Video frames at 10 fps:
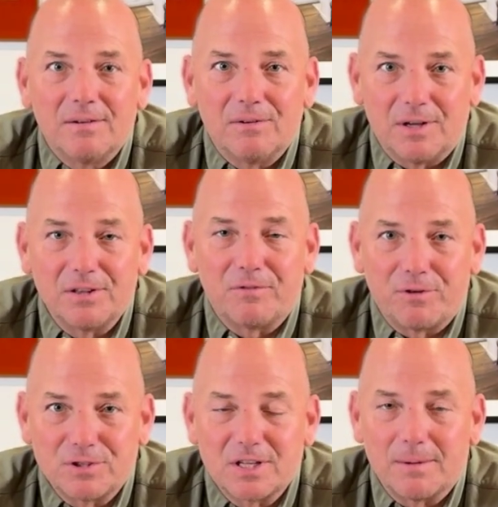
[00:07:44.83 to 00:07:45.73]
Well, the
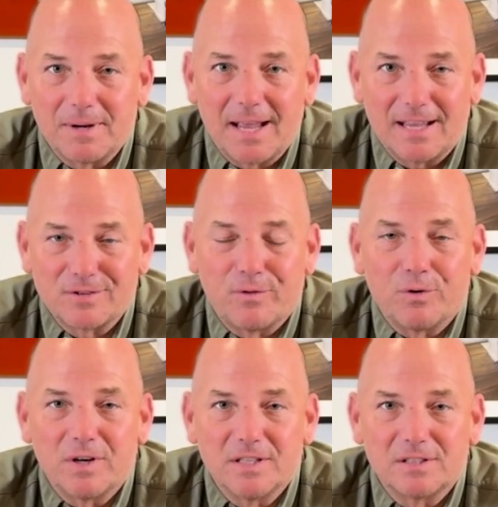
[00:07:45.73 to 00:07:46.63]
first thing I'm going to ask
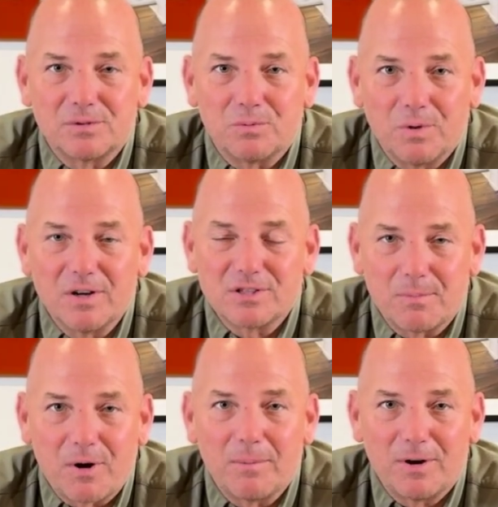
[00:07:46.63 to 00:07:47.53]
for is, where's the
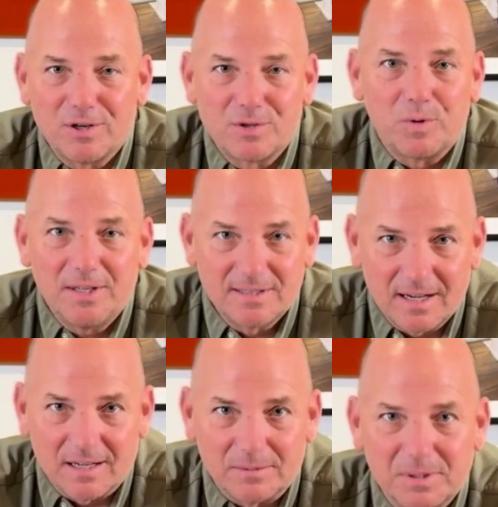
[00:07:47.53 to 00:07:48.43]
primary suite
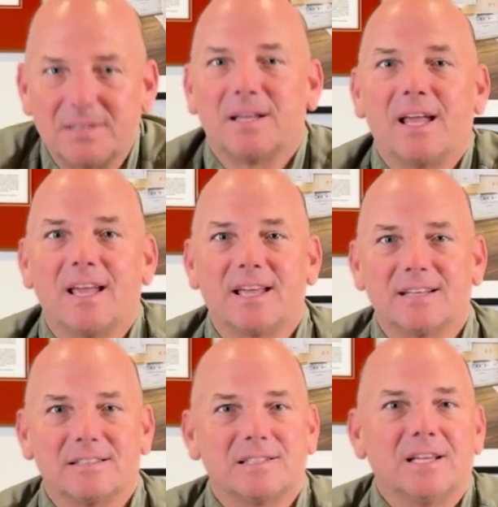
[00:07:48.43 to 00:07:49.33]
tub?
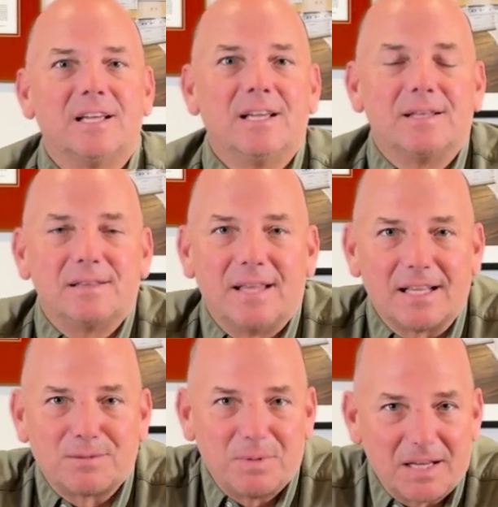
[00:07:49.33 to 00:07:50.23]
And
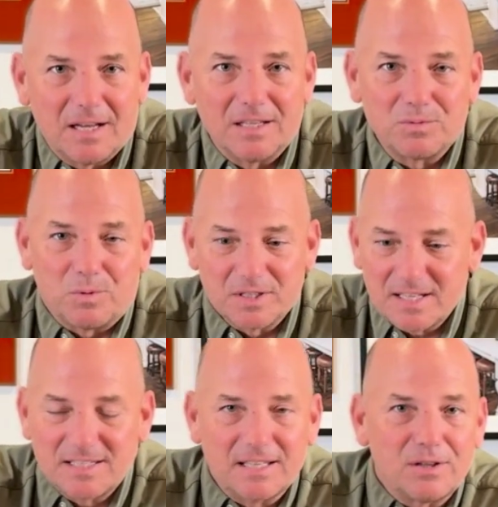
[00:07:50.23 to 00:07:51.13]
that's because once
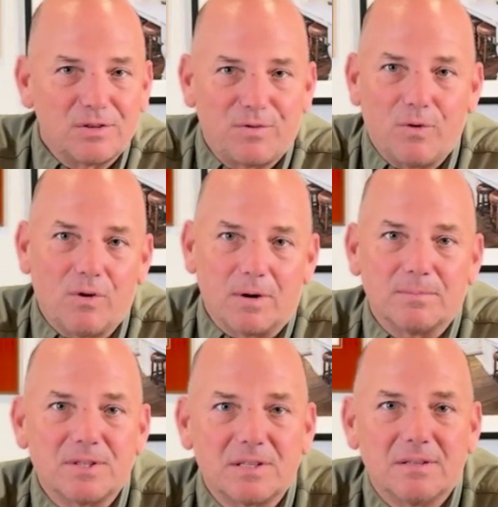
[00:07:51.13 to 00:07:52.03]
they set those
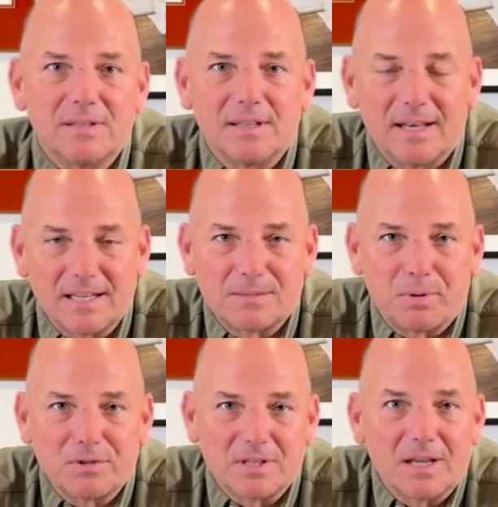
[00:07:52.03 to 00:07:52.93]
forms, the next
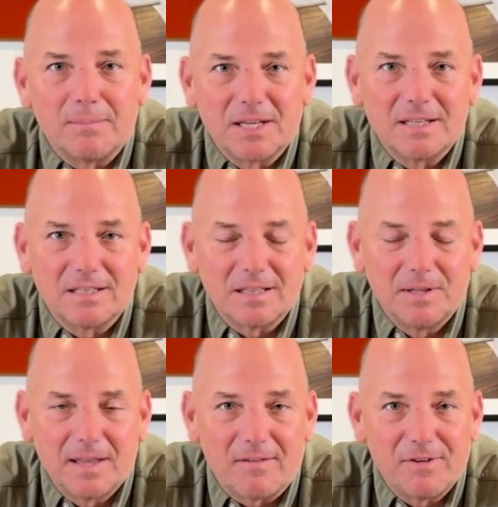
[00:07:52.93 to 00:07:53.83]
person coming into
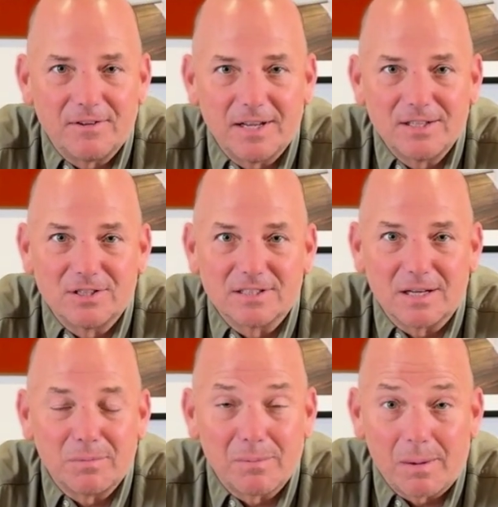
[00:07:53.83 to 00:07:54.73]
that foundation is
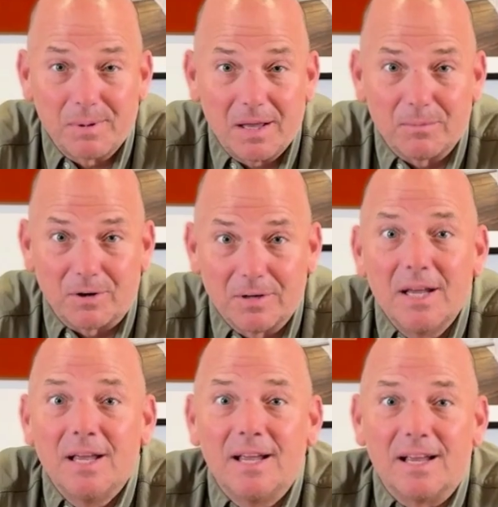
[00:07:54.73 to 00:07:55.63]
going to be my plumber.
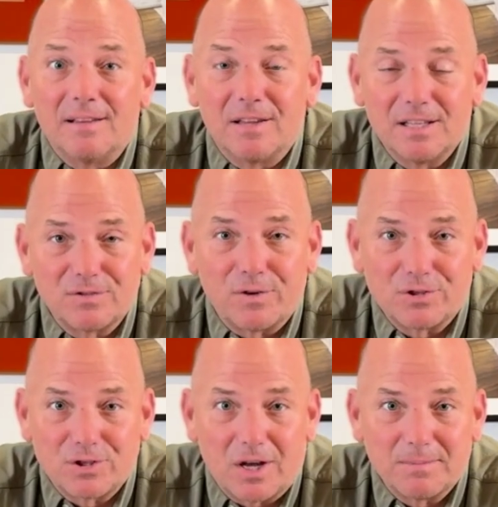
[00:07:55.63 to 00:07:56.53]
And his
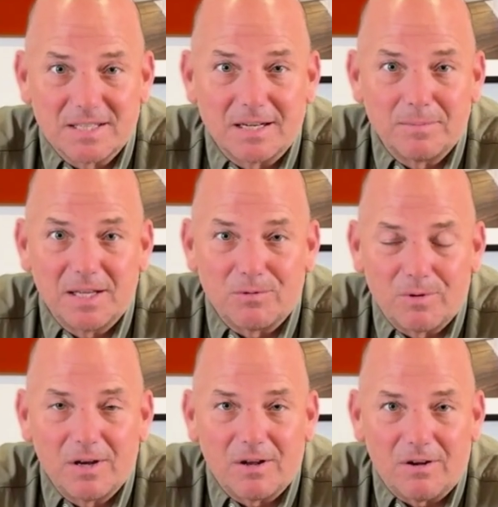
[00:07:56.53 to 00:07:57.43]
first job is going to be to
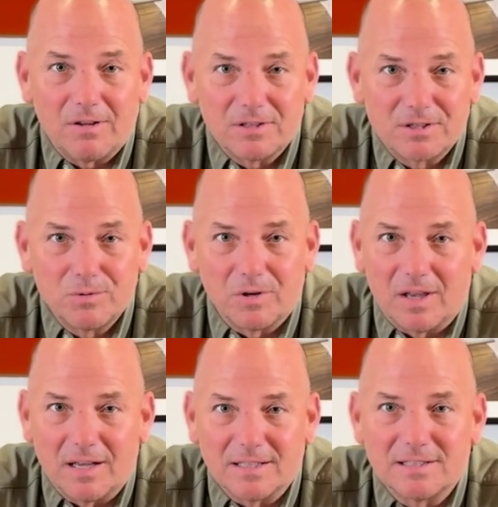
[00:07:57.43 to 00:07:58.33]
run all the sewer
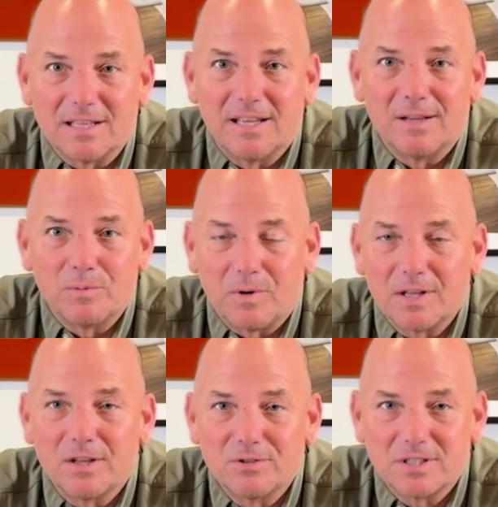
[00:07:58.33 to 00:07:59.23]
lines. And one
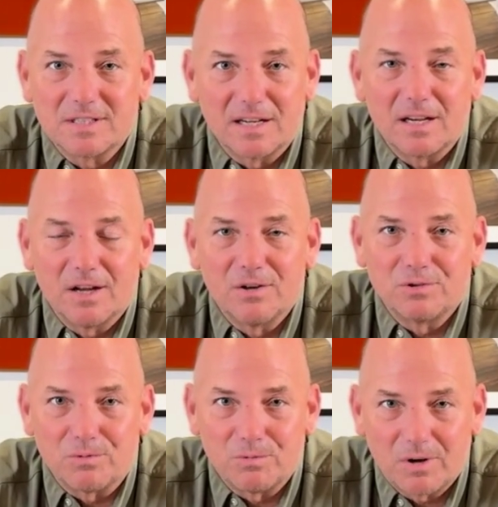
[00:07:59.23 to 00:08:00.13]
of those is going to go
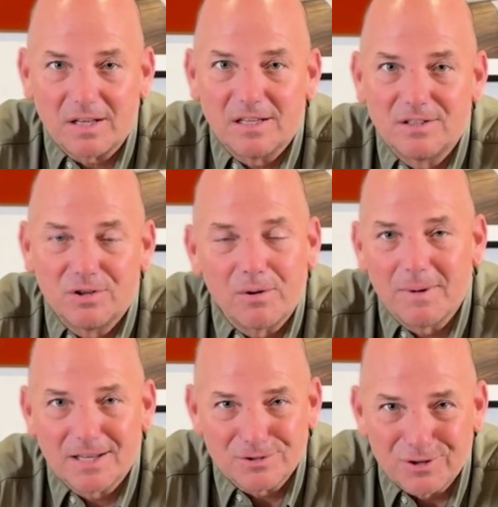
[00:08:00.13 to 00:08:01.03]
directly to your
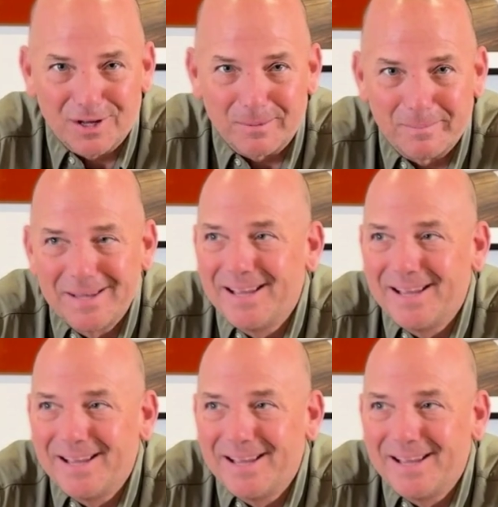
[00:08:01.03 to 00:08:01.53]
master tub.